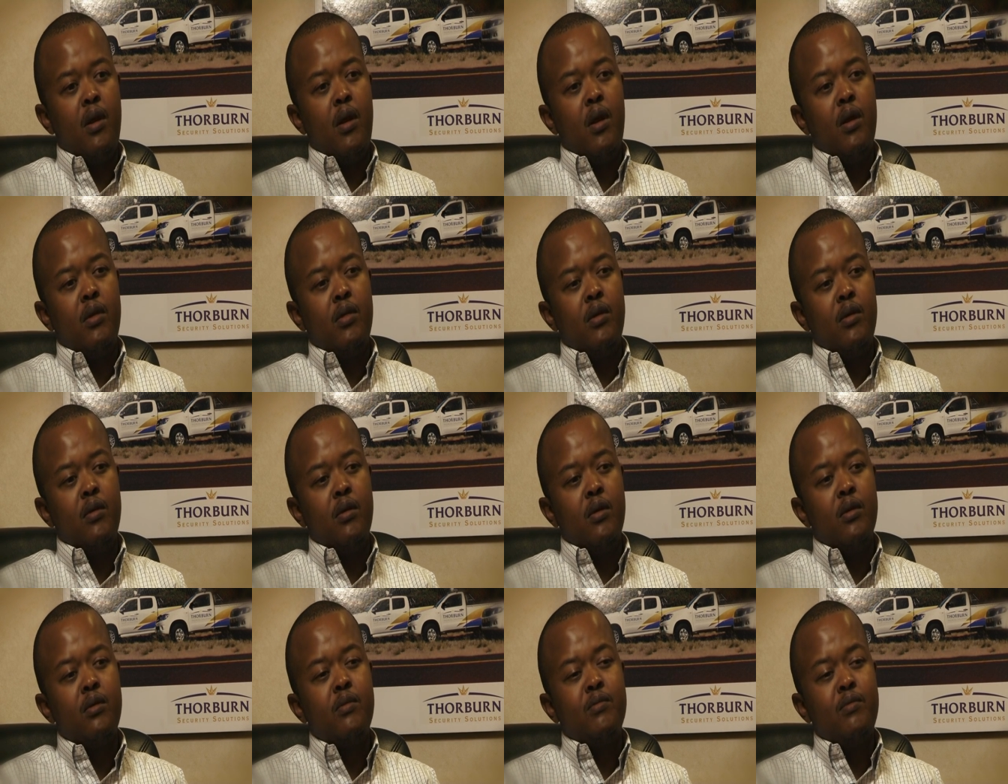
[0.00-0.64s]
And I
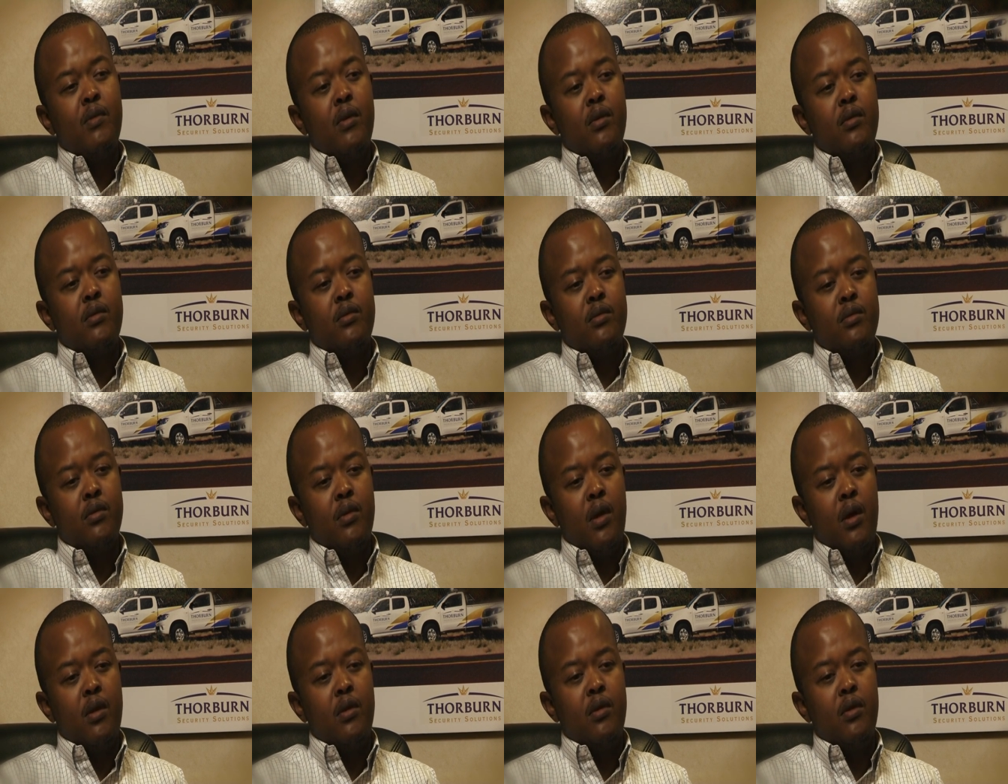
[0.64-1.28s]
think this speaks
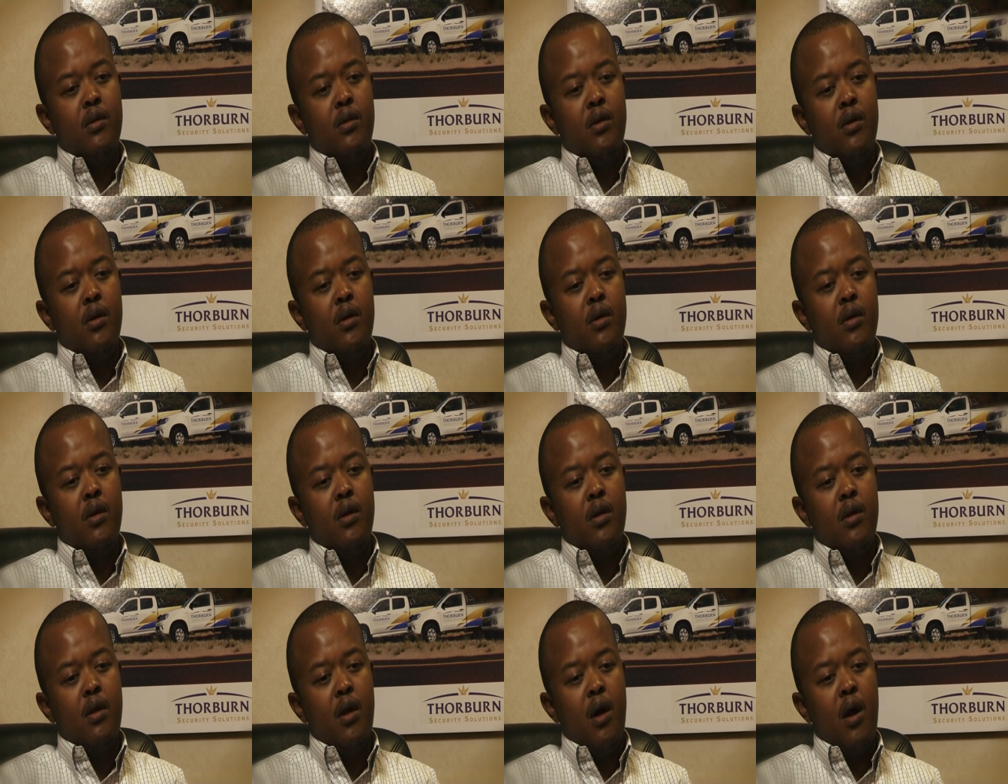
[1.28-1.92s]
to that. Uh,
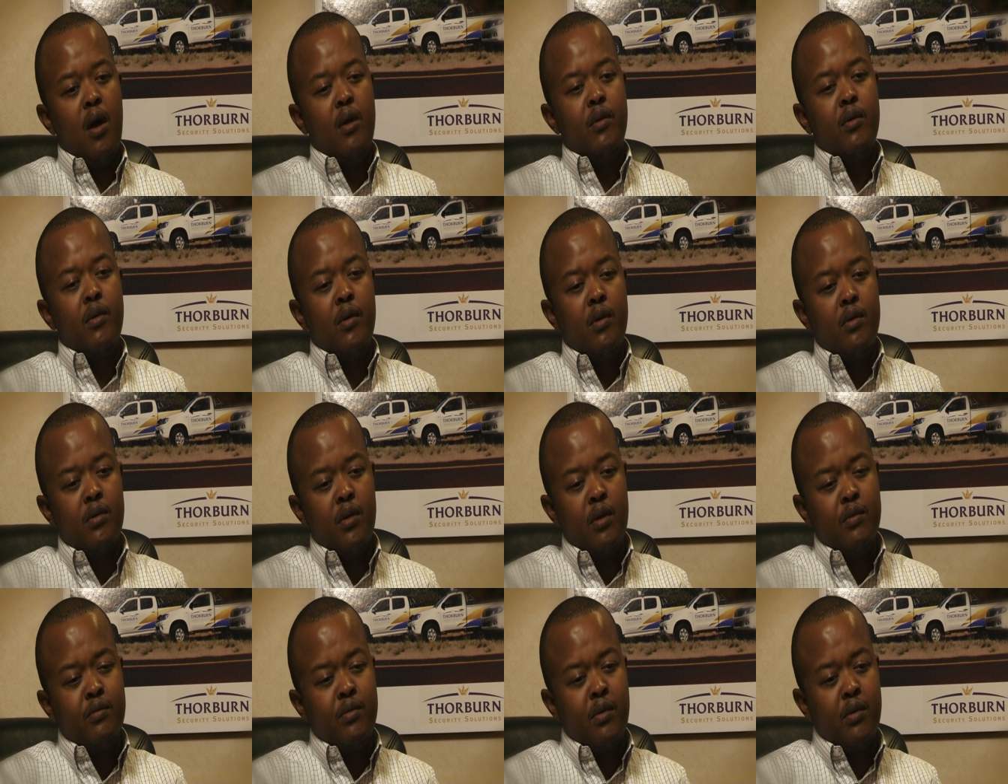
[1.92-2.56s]
and I
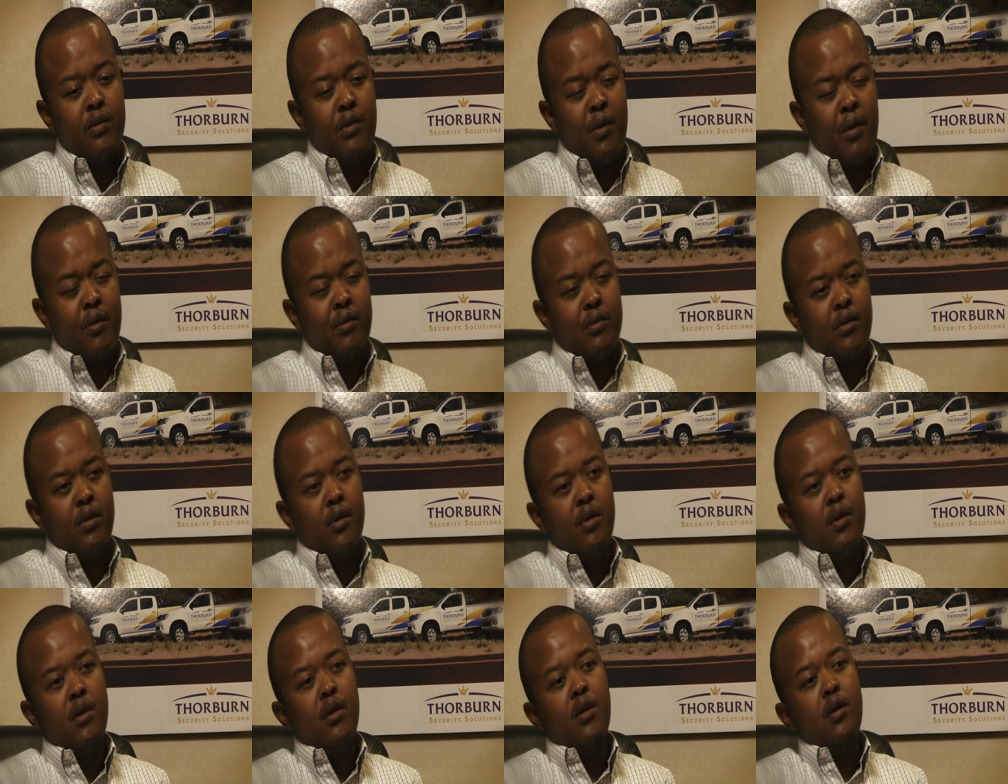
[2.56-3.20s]
always emphasize
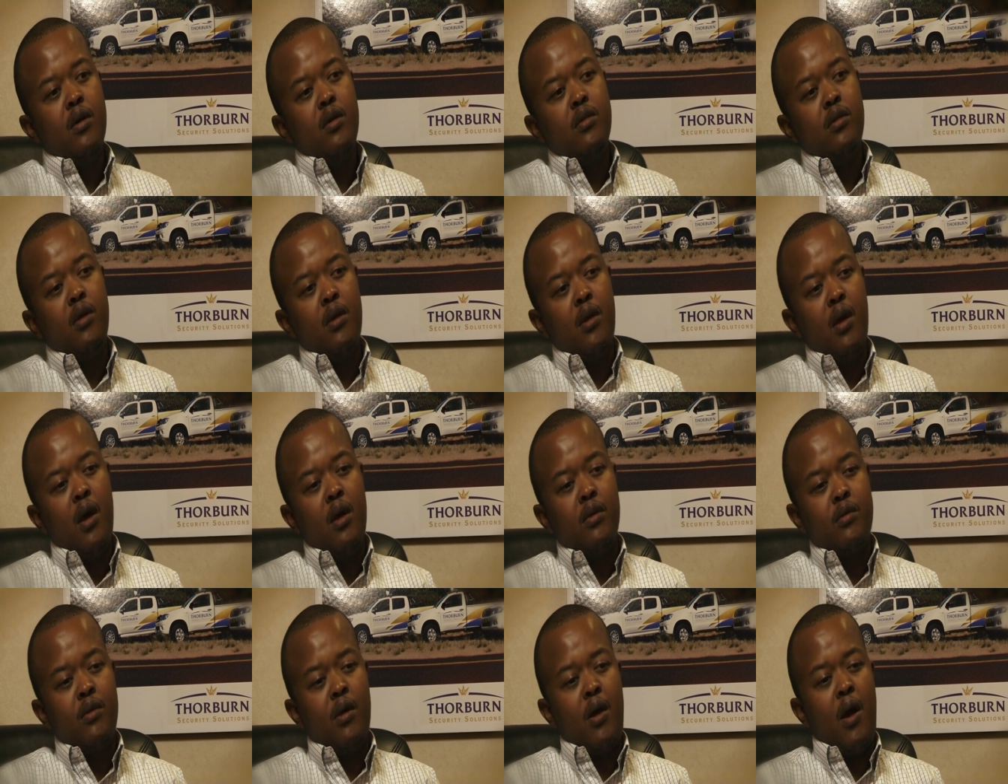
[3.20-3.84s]
that
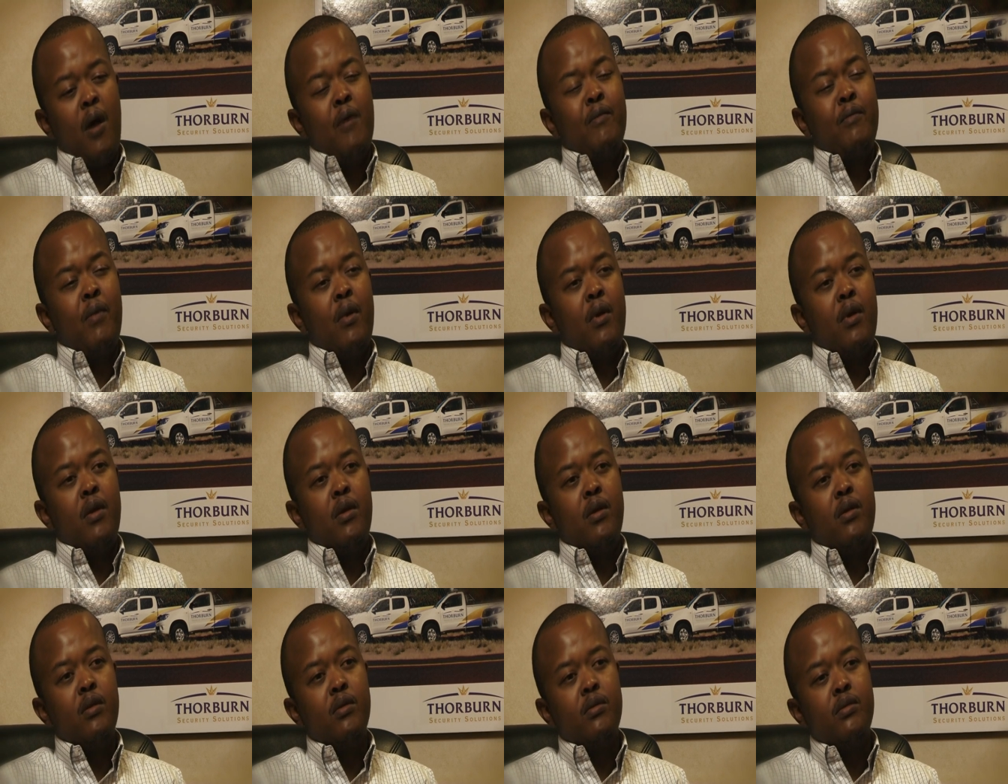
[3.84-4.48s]
as a
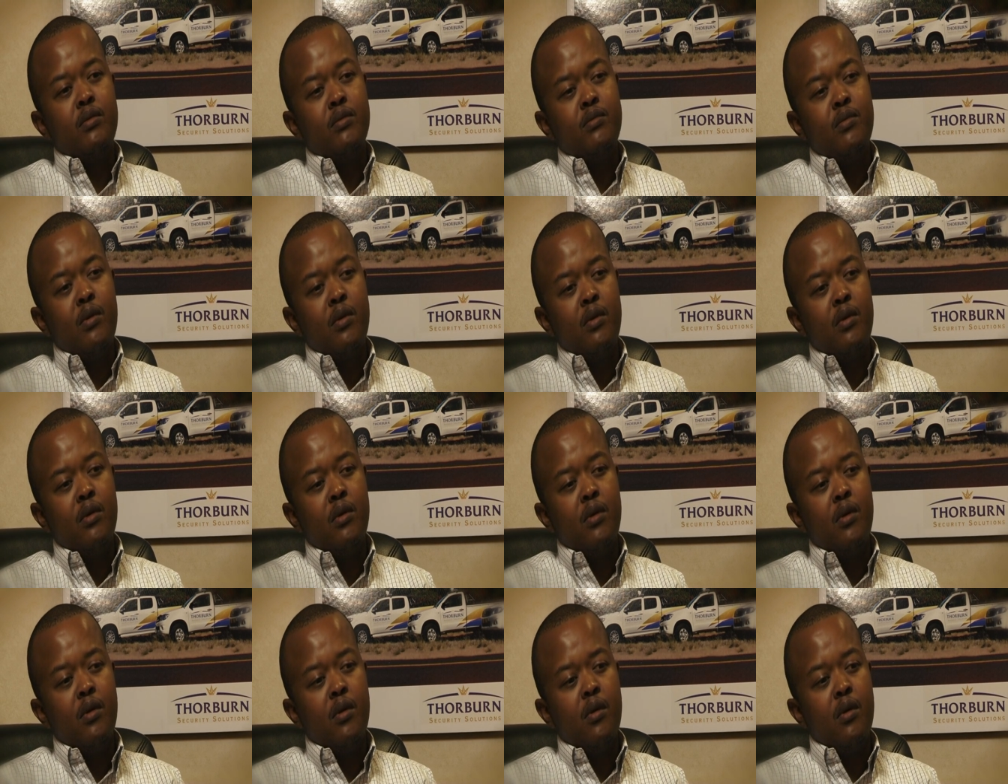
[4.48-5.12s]
company, it needs to
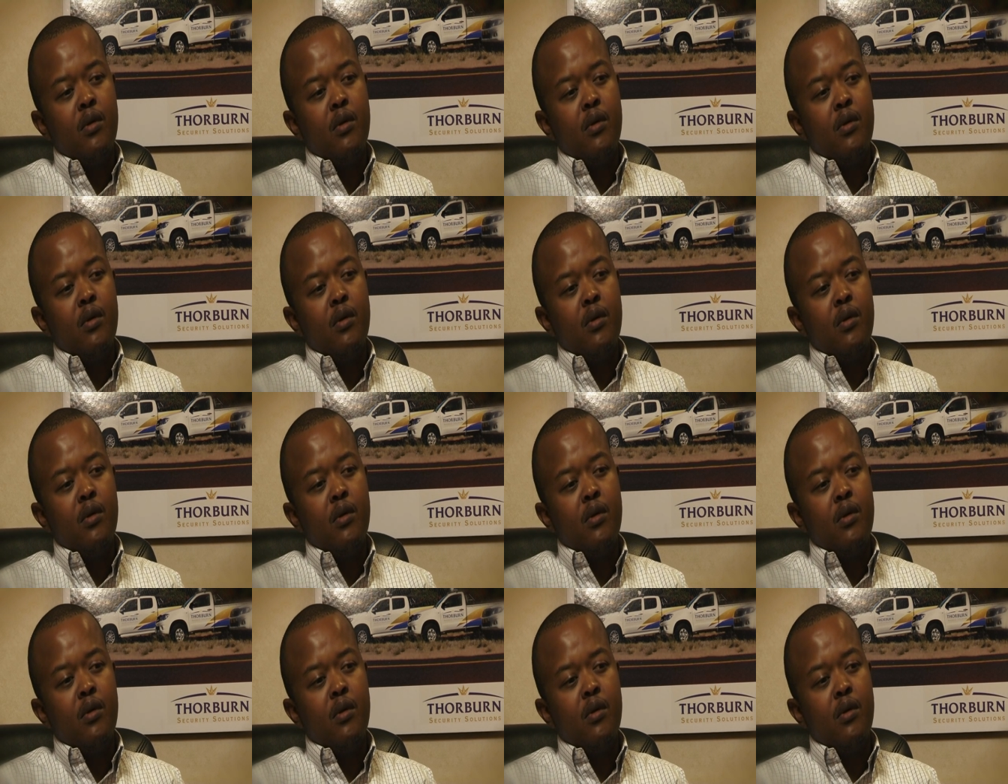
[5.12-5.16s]
be,